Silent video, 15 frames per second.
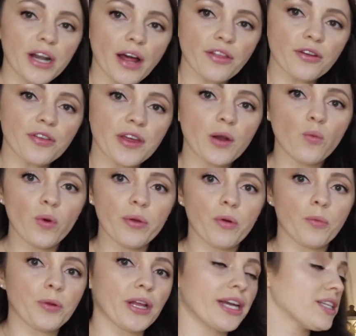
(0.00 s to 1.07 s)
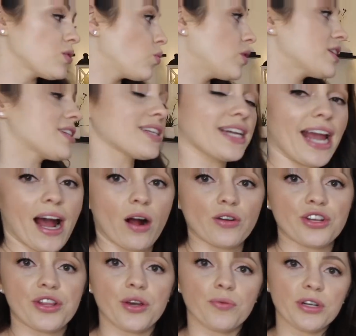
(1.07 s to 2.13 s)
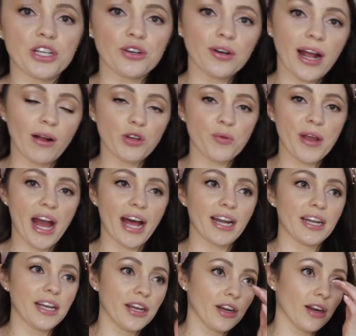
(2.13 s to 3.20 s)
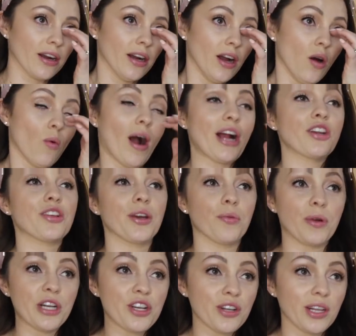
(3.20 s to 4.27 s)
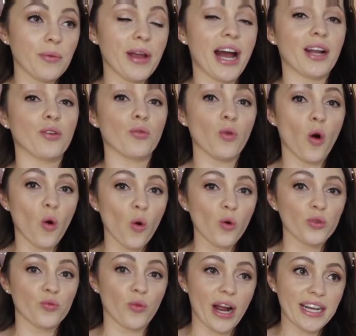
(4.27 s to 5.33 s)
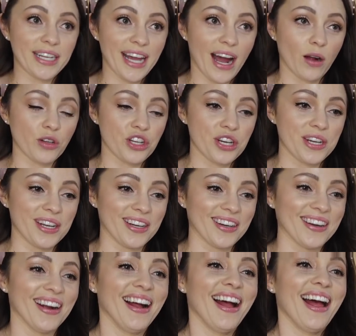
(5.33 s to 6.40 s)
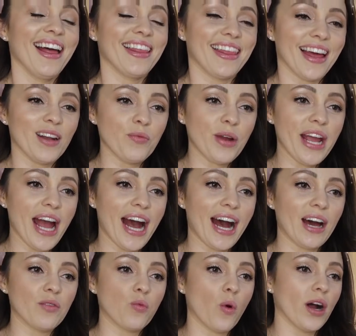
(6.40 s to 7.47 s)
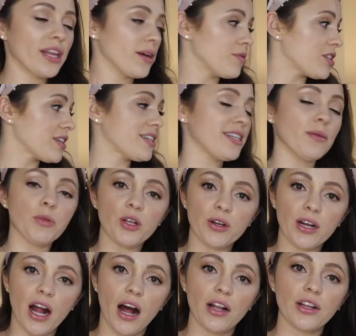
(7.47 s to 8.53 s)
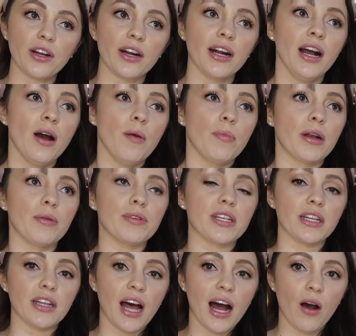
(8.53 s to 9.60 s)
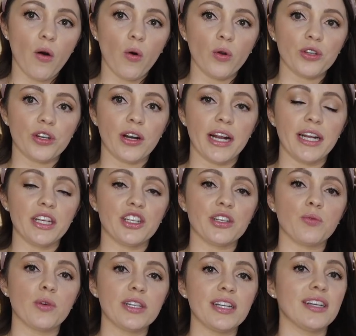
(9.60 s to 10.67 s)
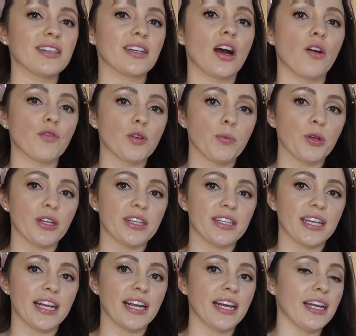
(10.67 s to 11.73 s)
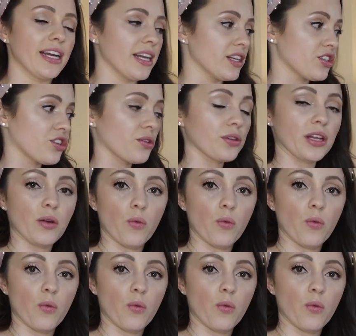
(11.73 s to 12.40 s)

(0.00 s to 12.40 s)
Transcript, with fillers: another thing we replaced was the couch. The original couch we had in here, well, actually originally we had an old red couch in here. Then we had one that was a similar color, but it was a lot older and it just wasn't as comfortable to sit in, and it certainly